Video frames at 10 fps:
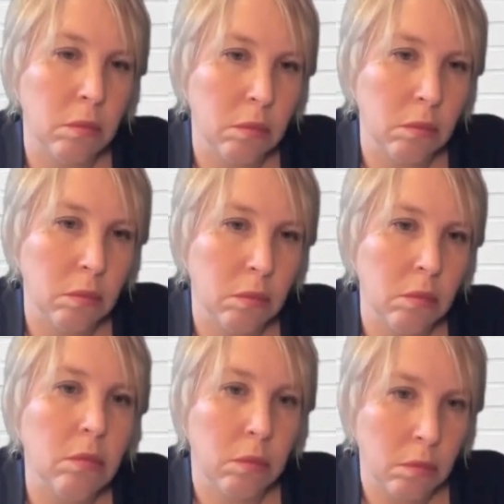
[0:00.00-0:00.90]

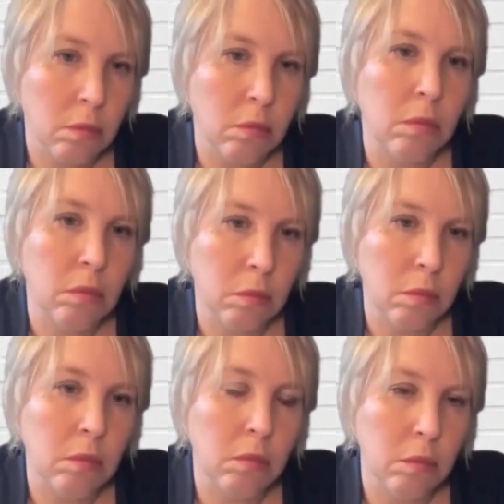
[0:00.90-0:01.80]

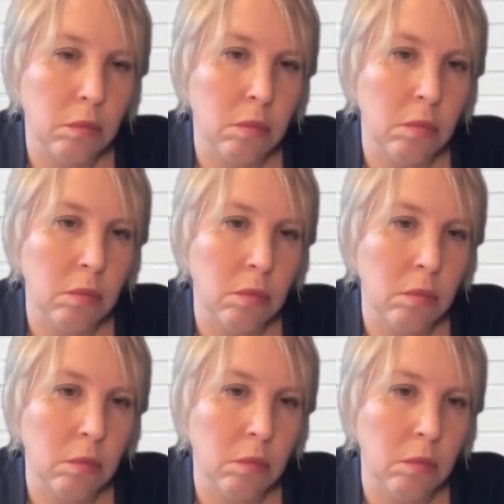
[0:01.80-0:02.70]

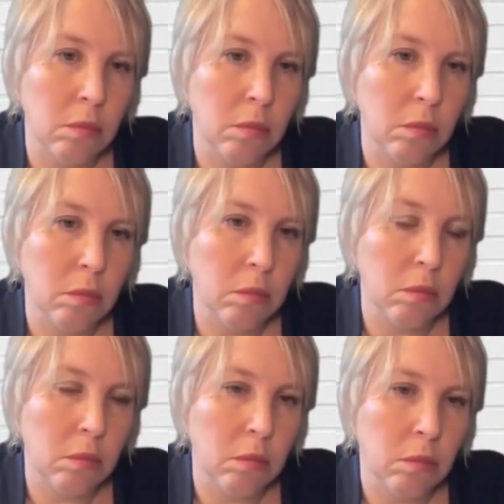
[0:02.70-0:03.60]

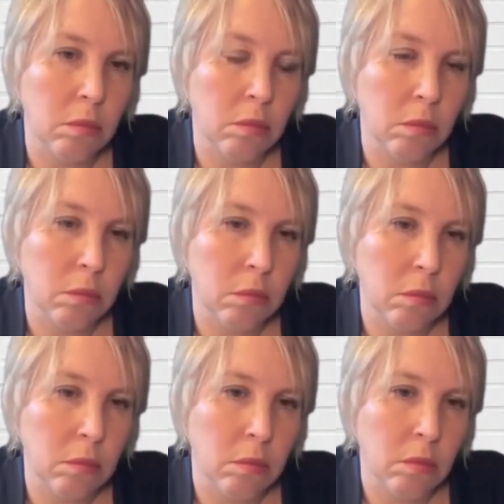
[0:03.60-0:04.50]

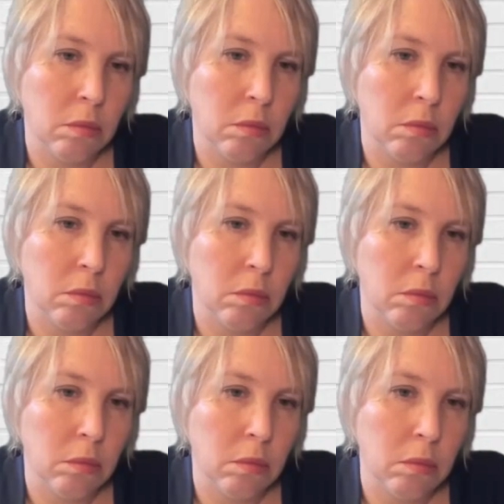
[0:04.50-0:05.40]

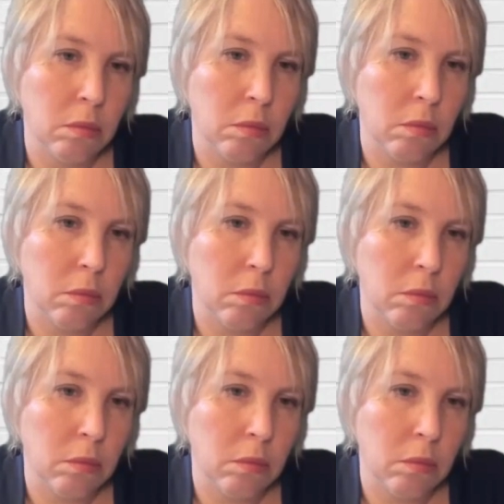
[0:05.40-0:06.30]

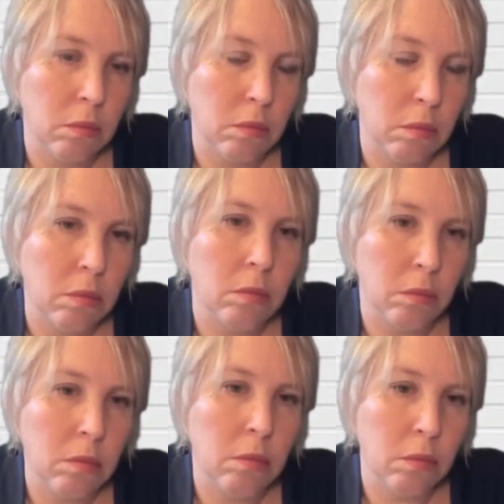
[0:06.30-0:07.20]

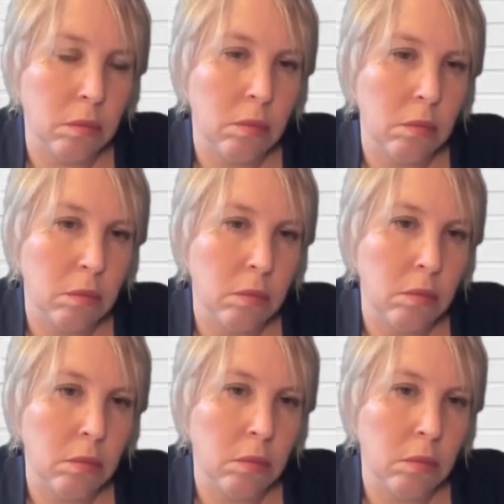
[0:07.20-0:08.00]
No words are spoken by the person on screen.